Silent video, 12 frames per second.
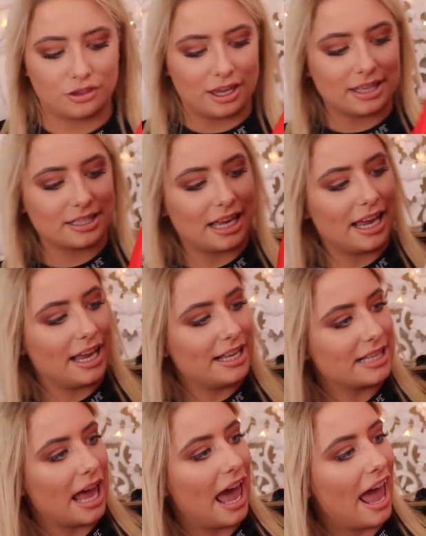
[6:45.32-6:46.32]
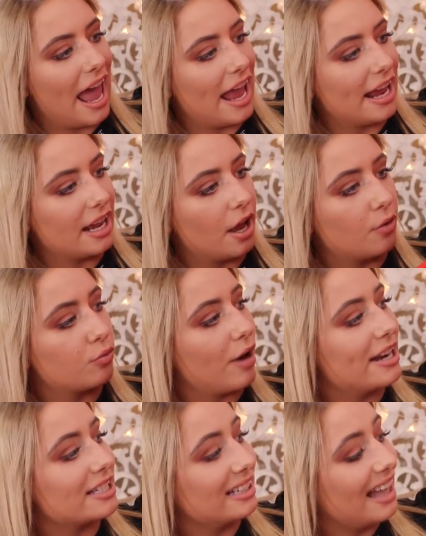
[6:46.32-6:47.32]
This is a
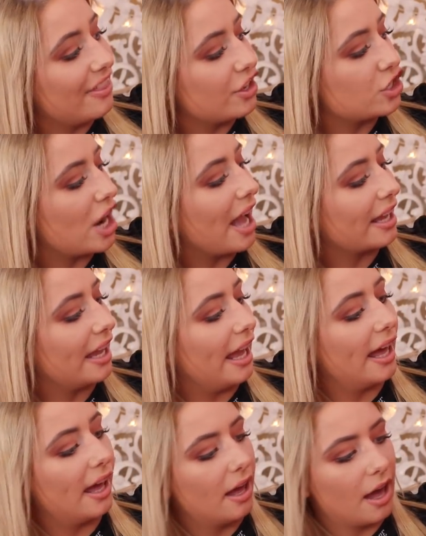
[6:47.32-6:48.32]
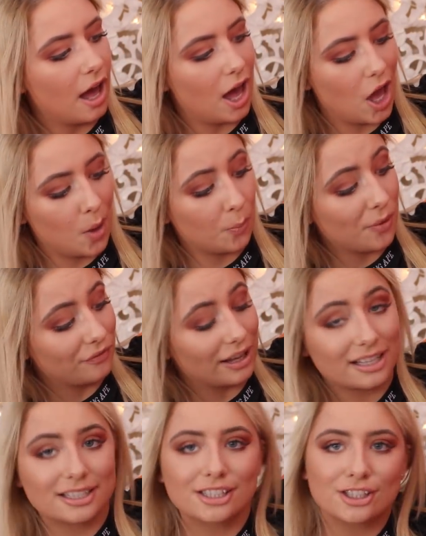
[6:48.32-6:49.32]
red leather jacket um, with
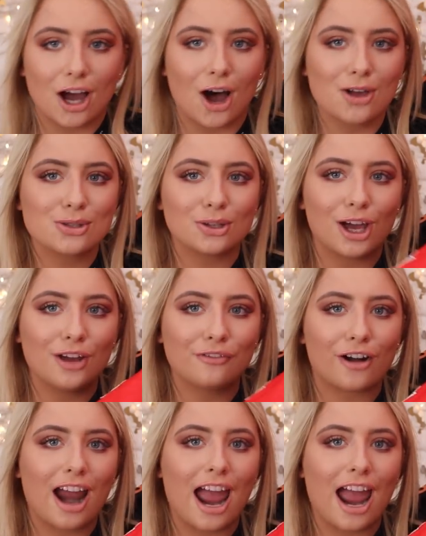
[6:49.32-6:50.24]
like stars all over